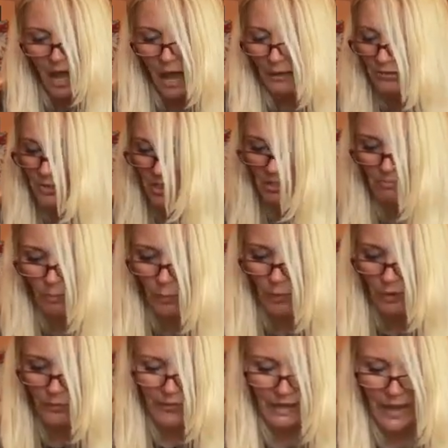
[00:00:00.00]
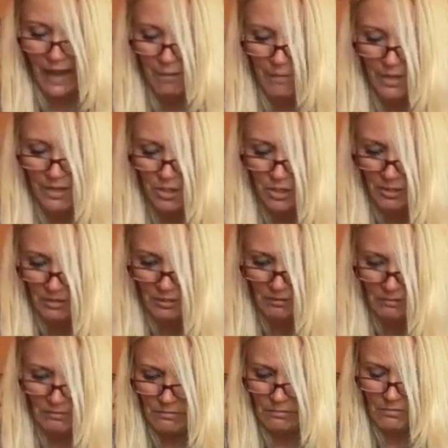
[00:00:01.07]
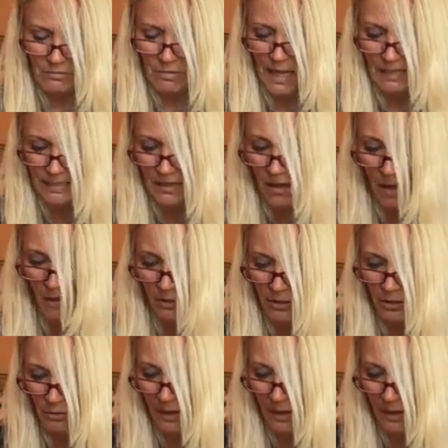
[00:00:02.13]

and that's not how I do it. It gets fried in bacon